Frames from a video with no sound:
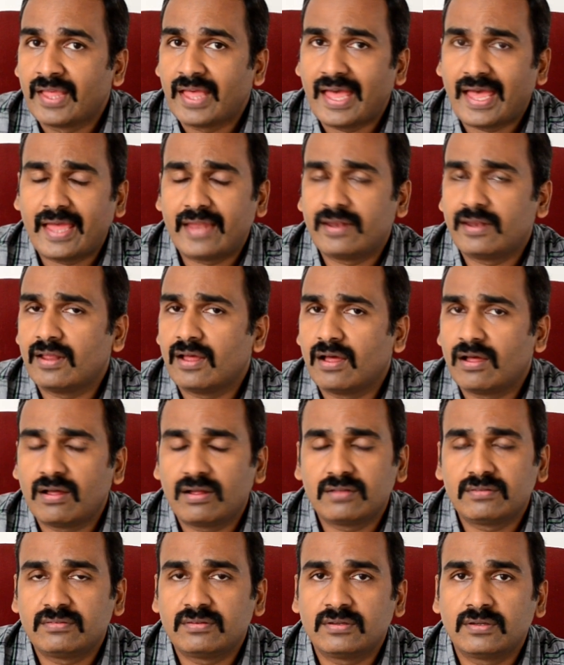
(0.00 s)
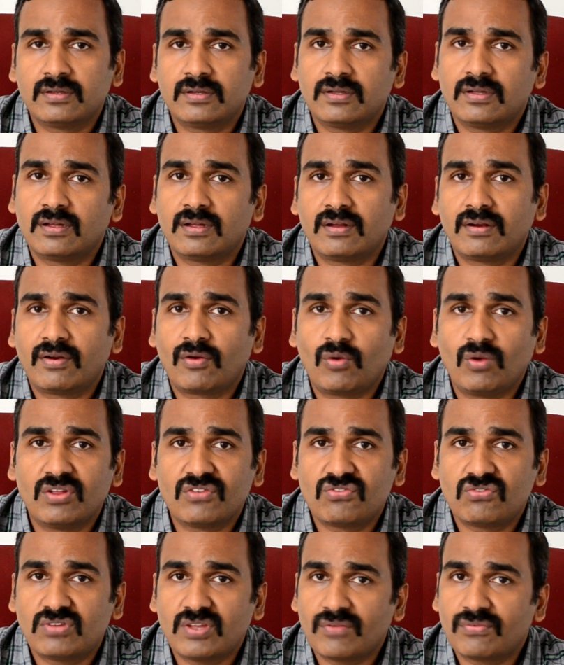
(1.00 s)
and the
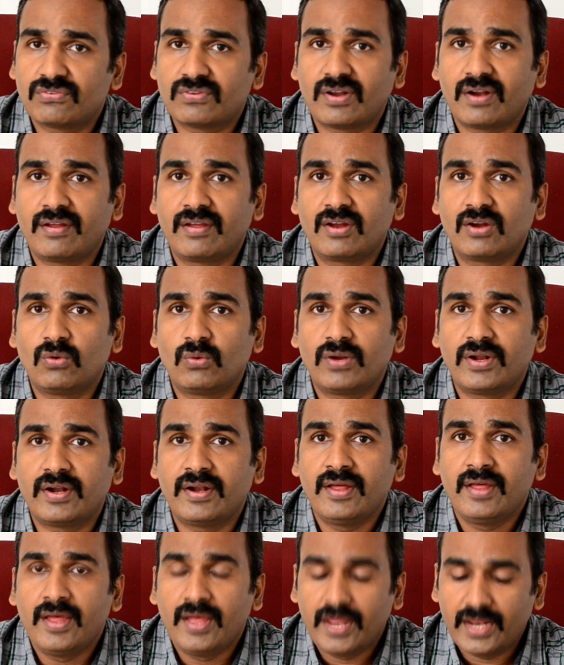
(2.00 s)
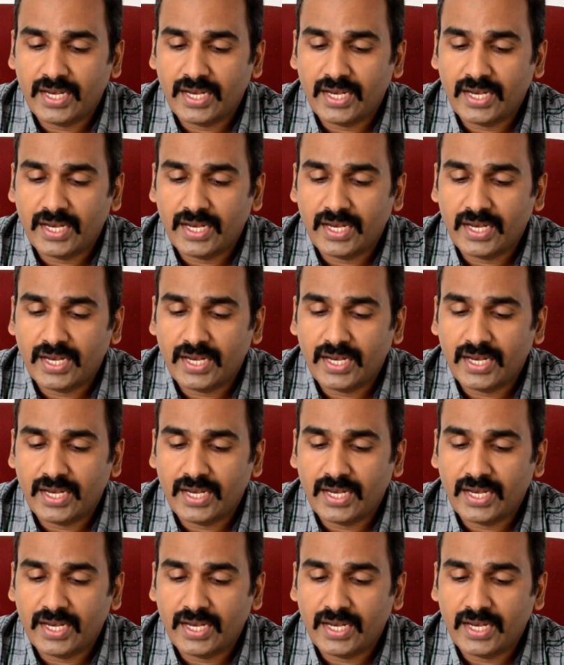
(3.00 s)
regular stuffs are included.